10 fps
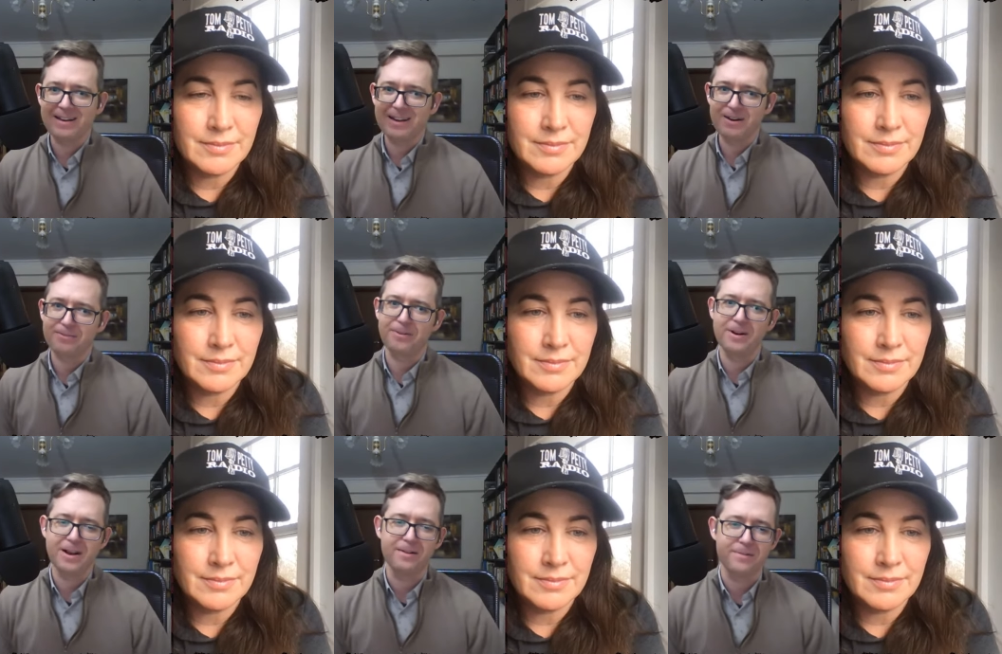Speaker 1: get her for
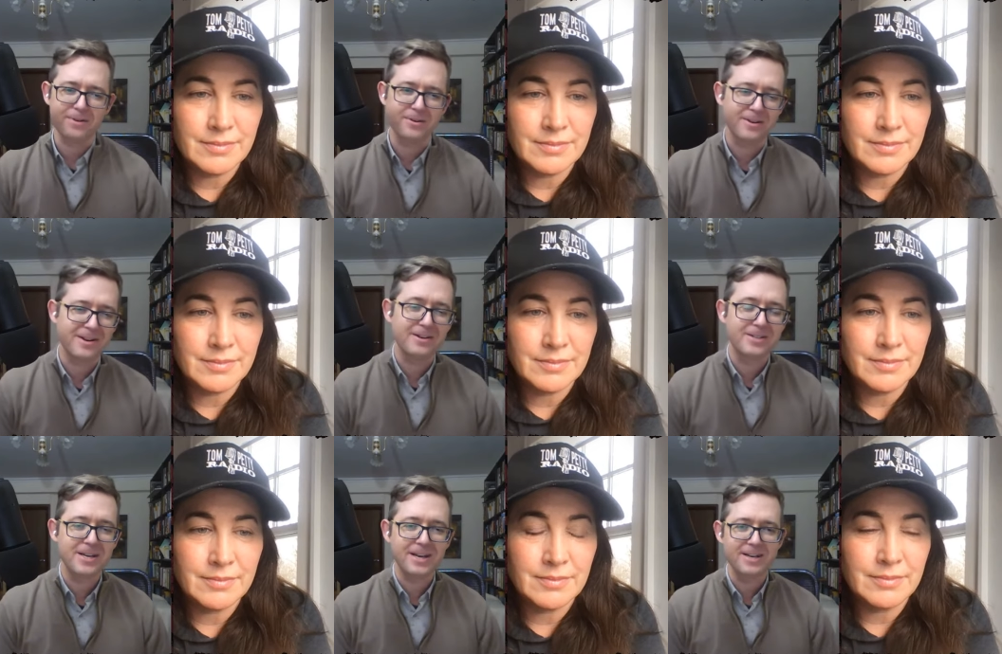an interview. And here
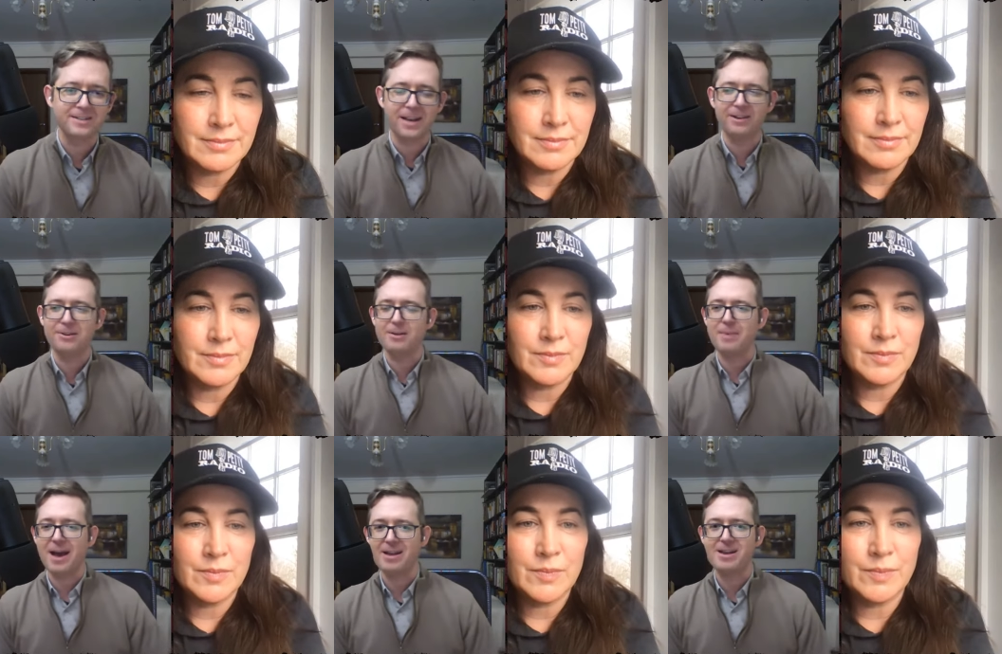she is, Adria
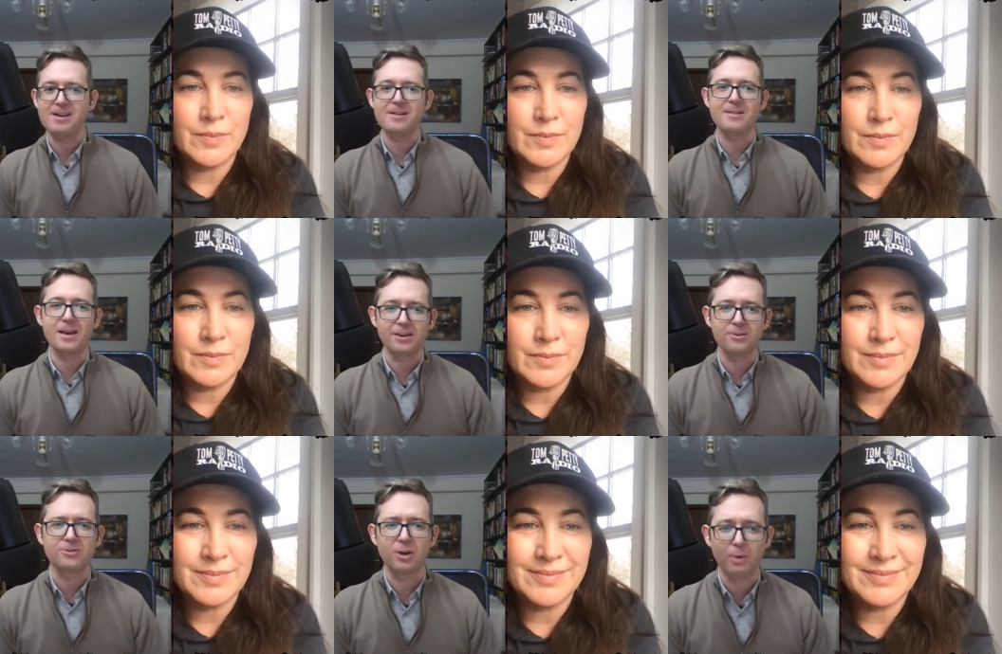Petty. Thank
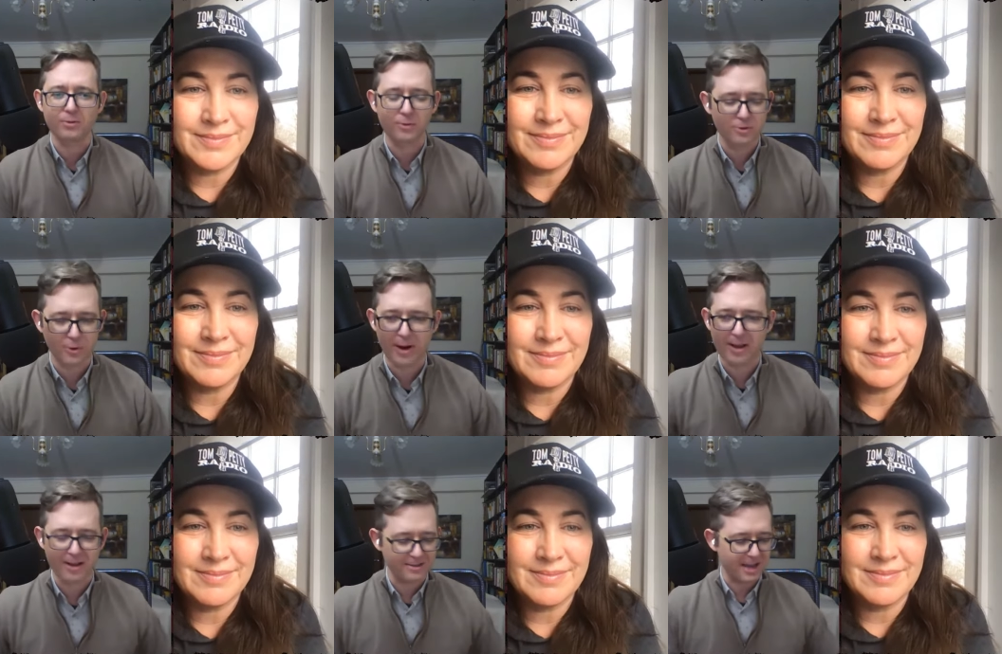you so much for
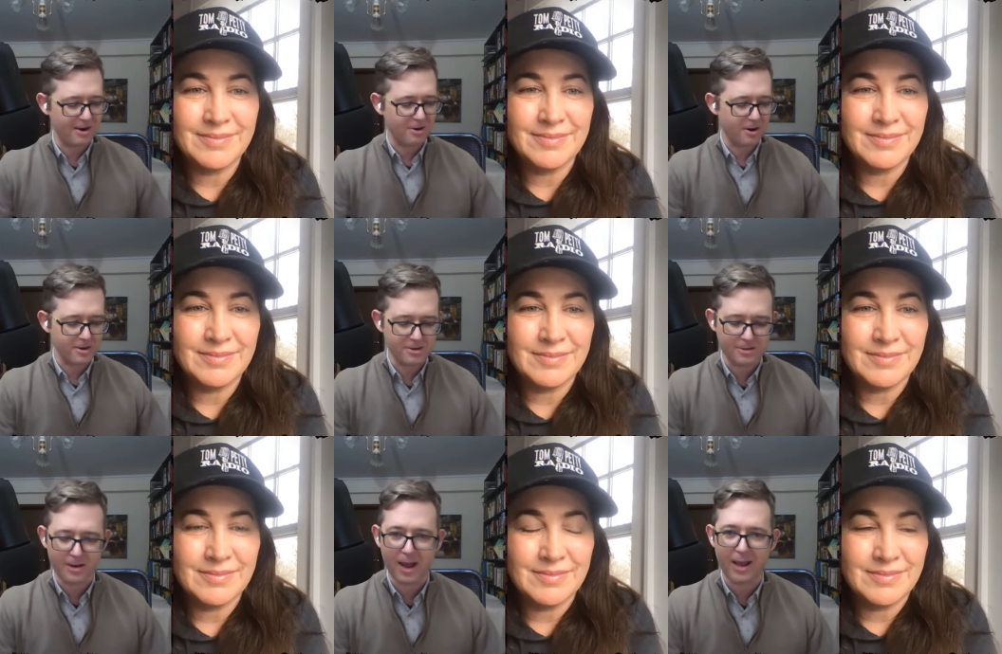joining us. How are you
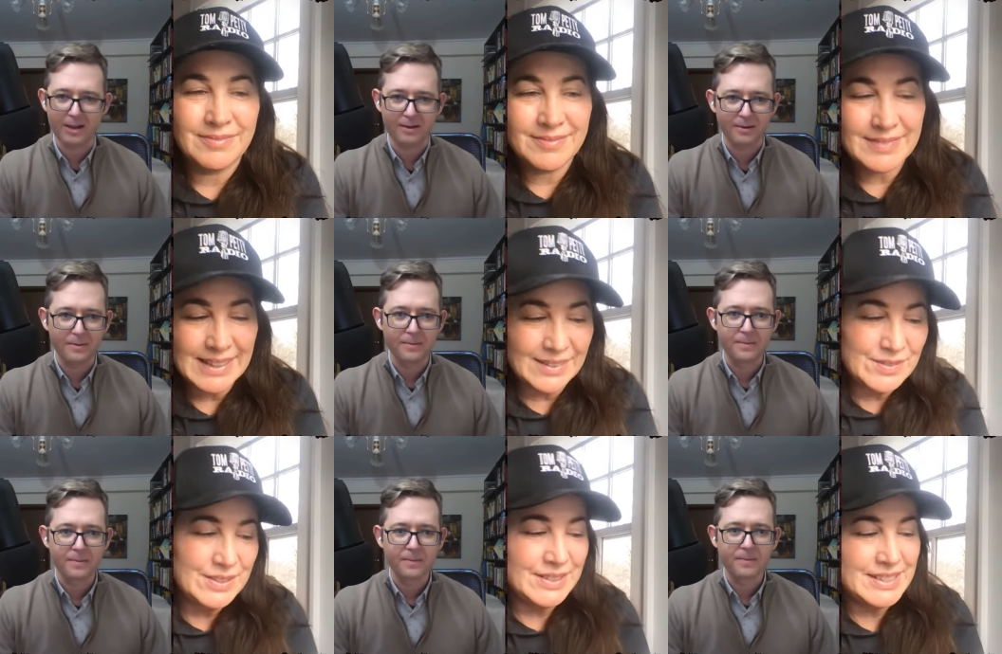today?
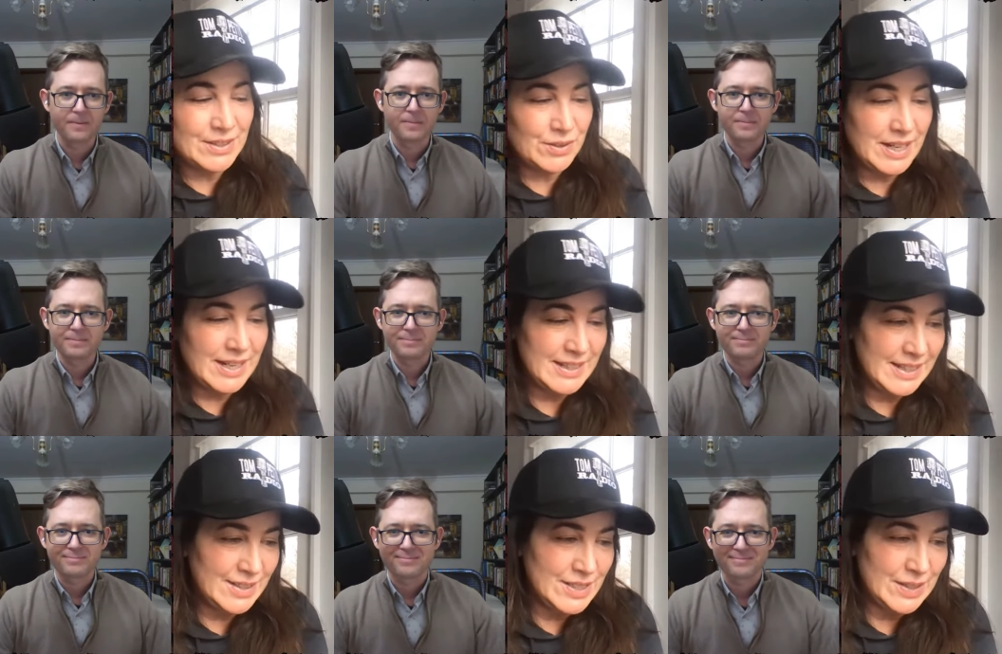
Speaker 2: I'm doing so great.
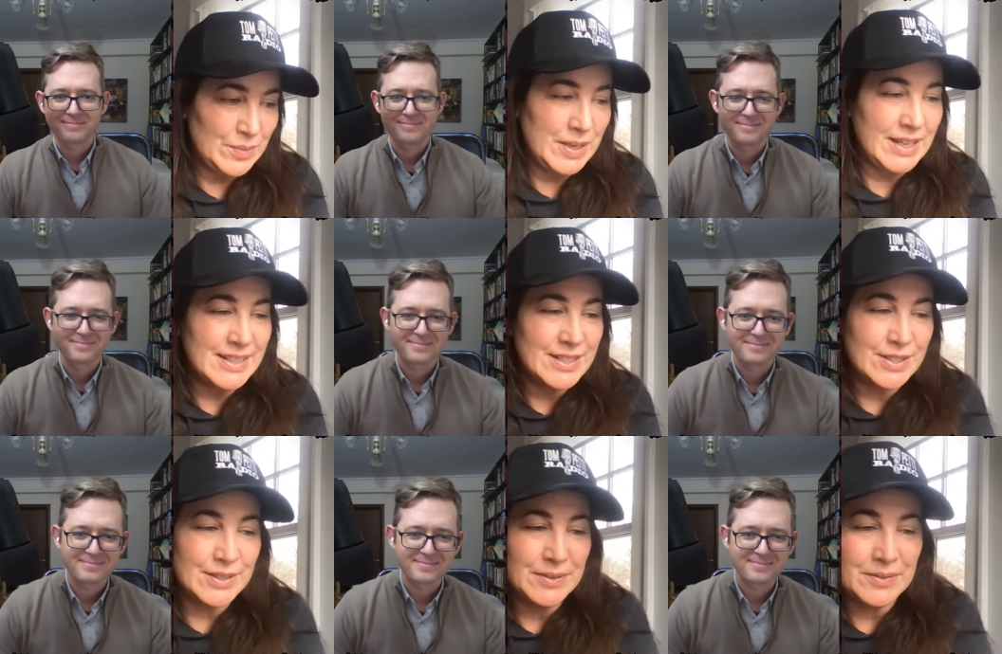Thank you so
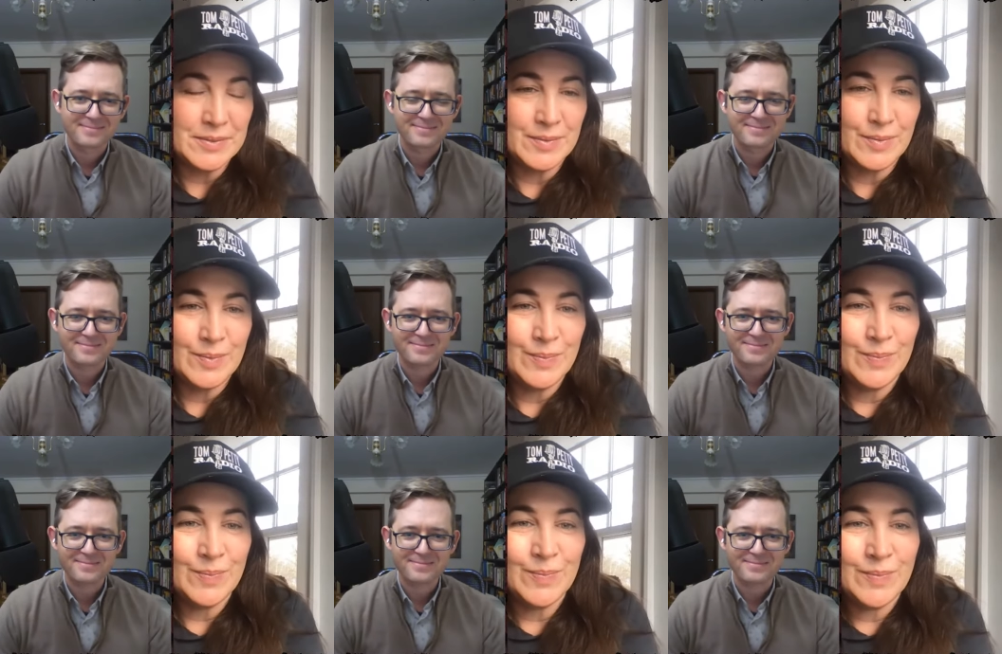much.
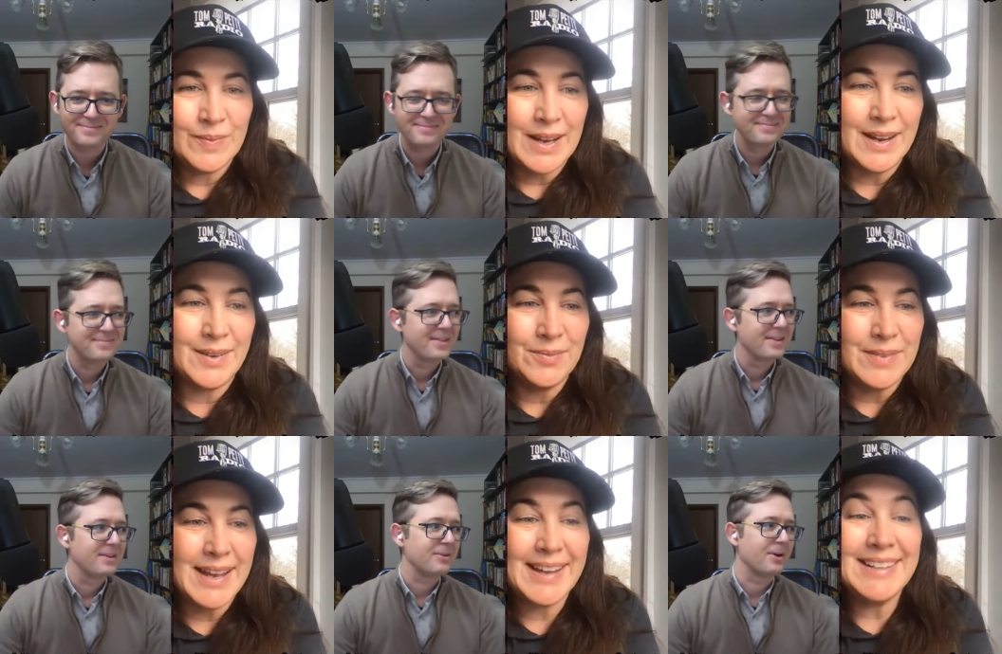
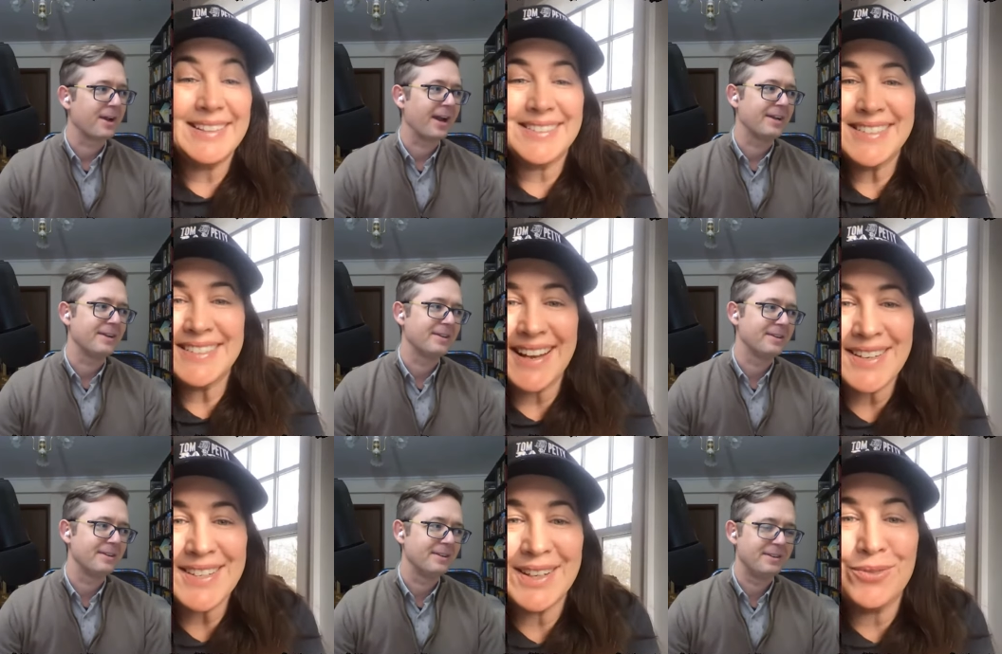Um, Annie Look, Nelson's I,
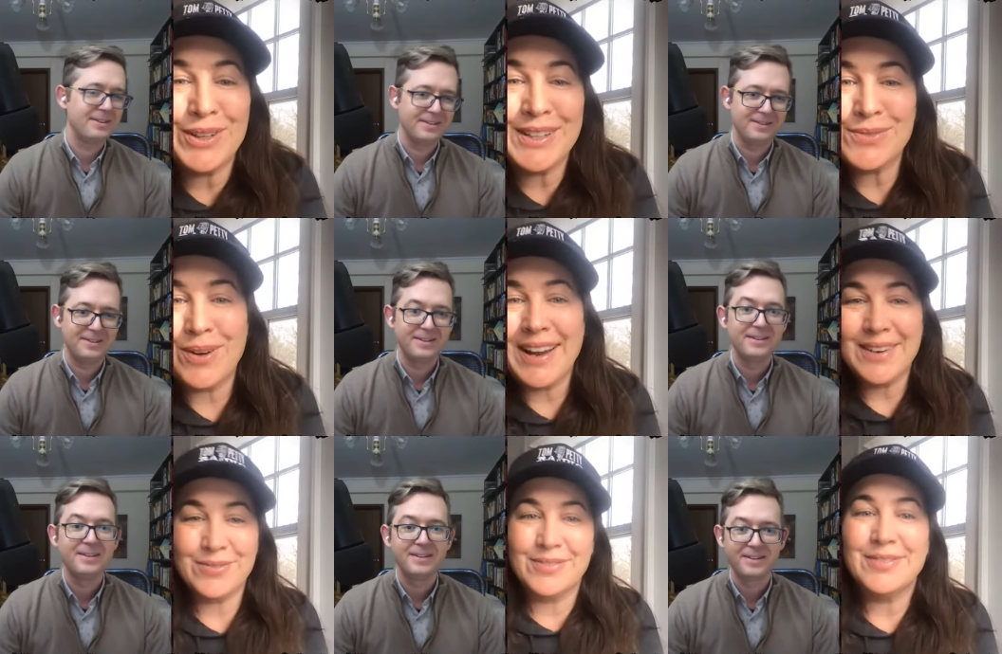actually Willie's
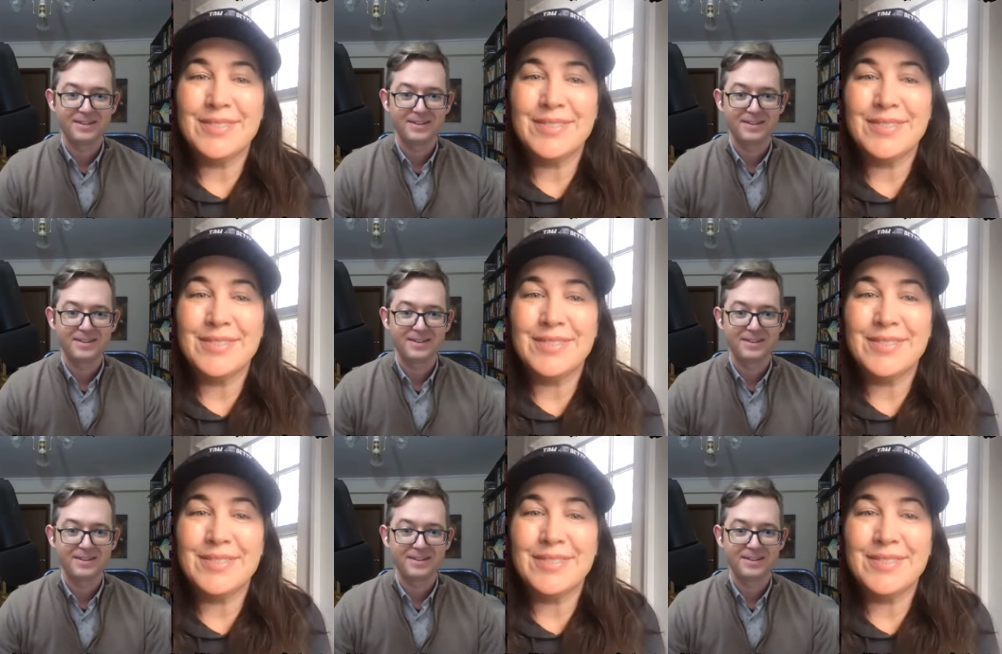wife